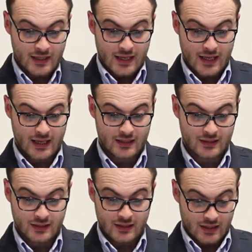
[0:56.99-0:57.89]

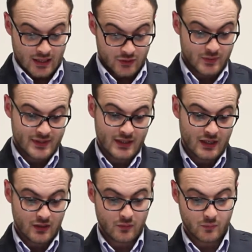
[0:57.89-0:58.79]
And as we
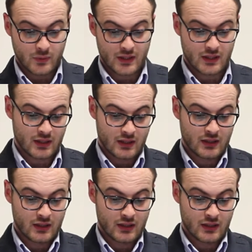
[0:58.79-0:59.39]
see, we